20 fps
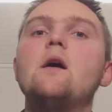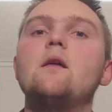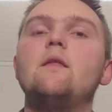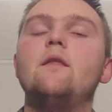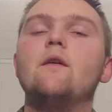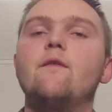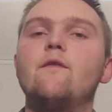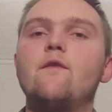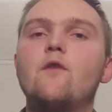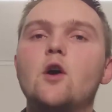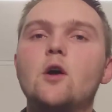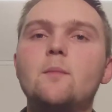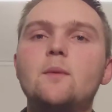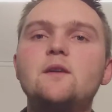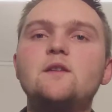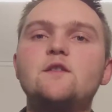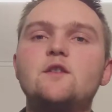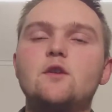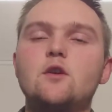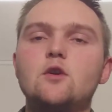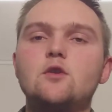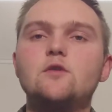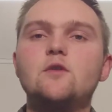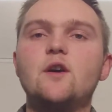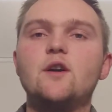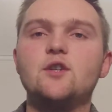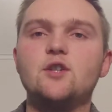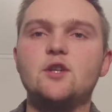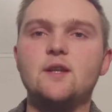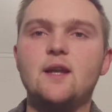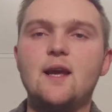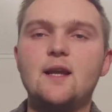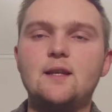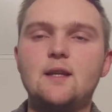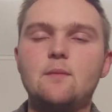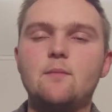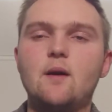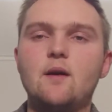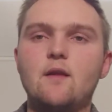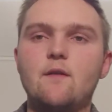The former school
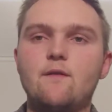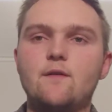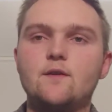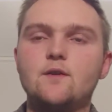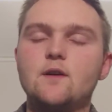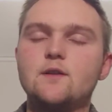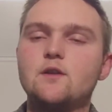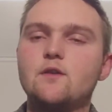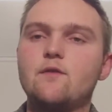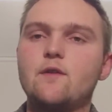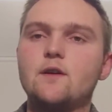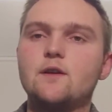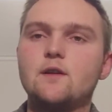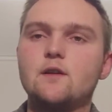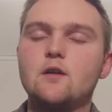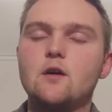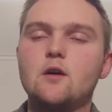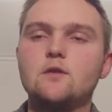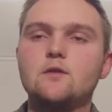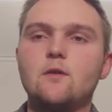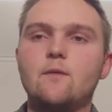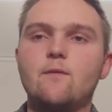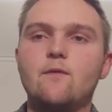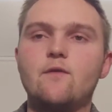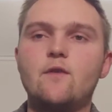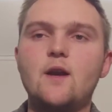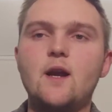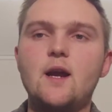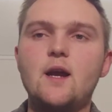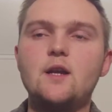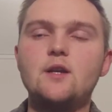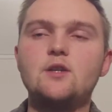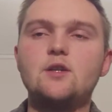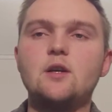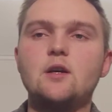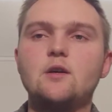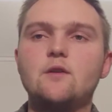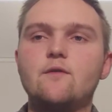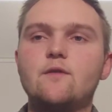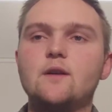originated by the philosophers Gottlob Frege,
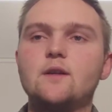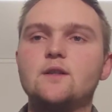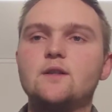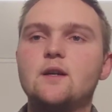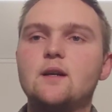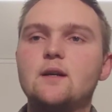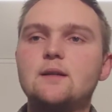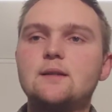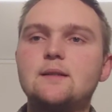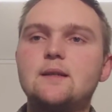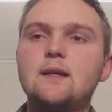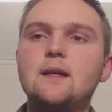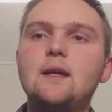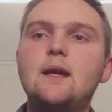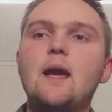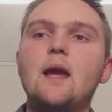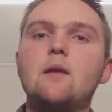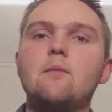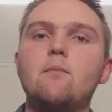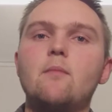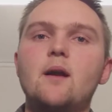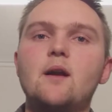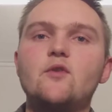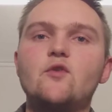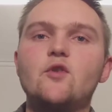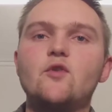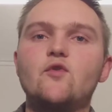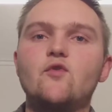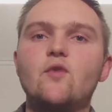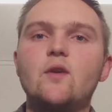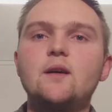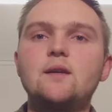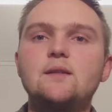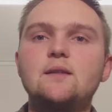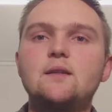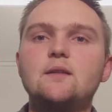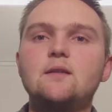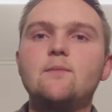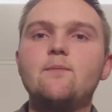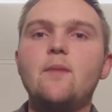Alfred Tarski, and Bertrand
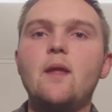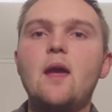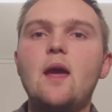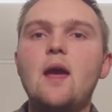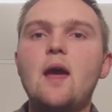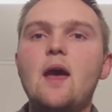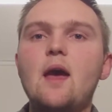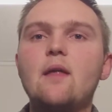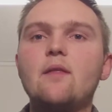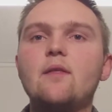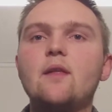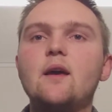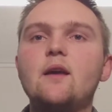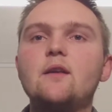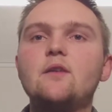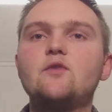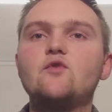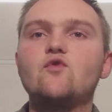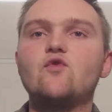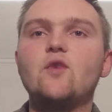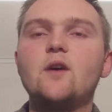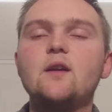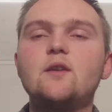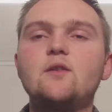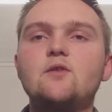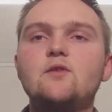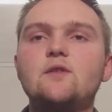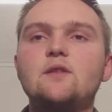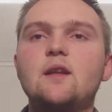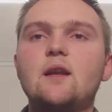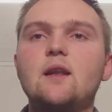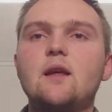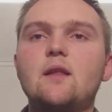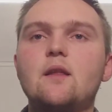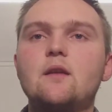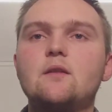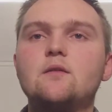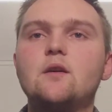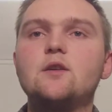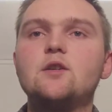Russell, and they tried to study
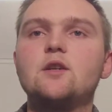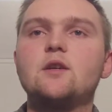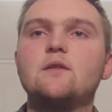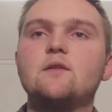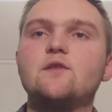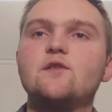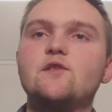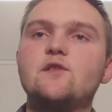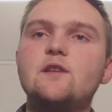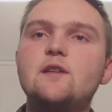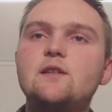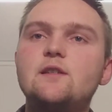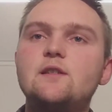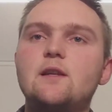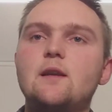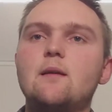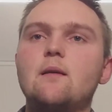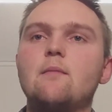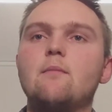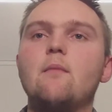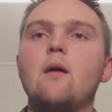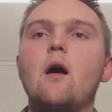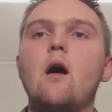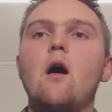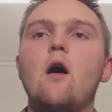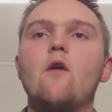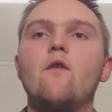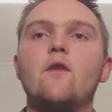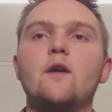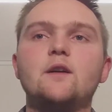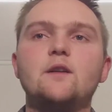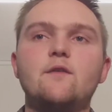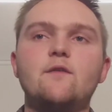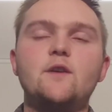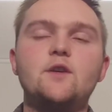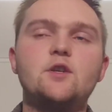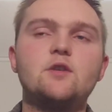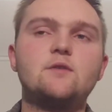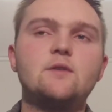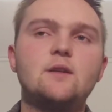the logical system of
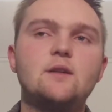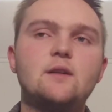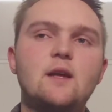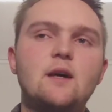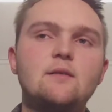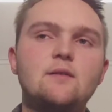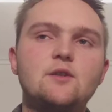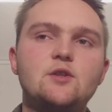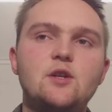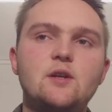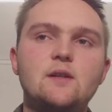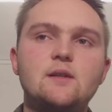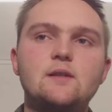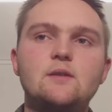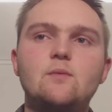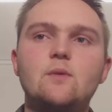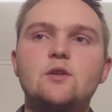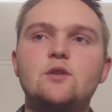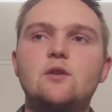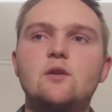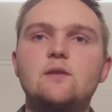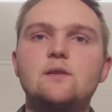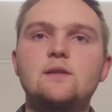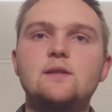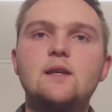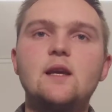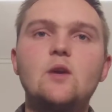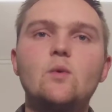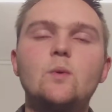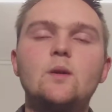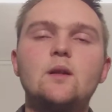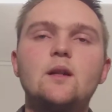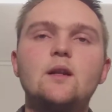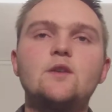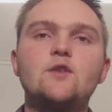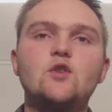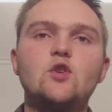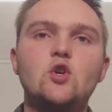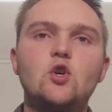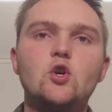artificial intelligence, which consequently
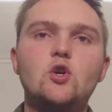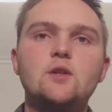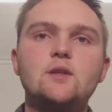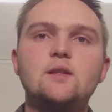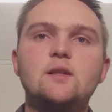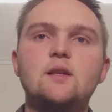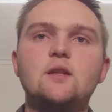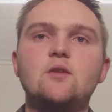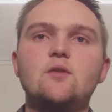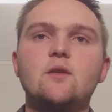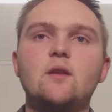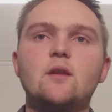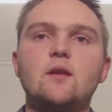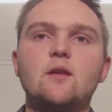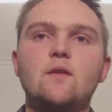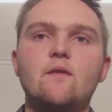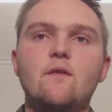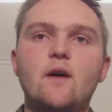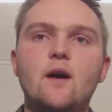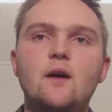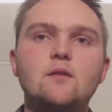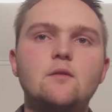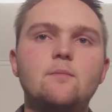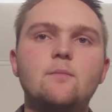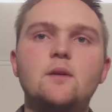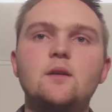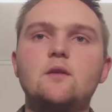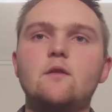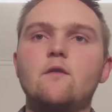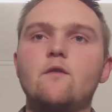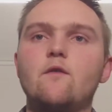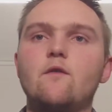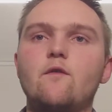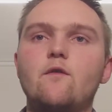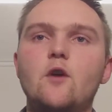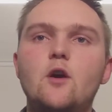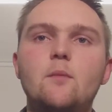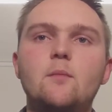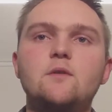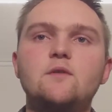turns into the development of
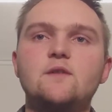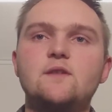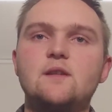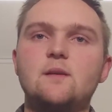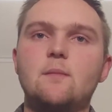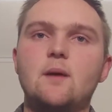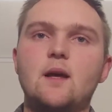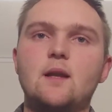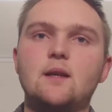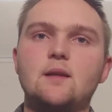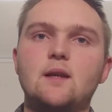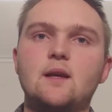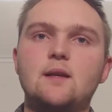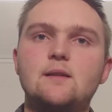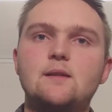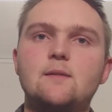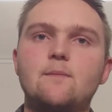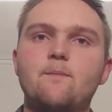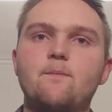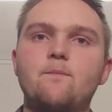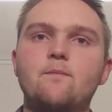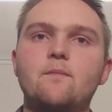formal semantics.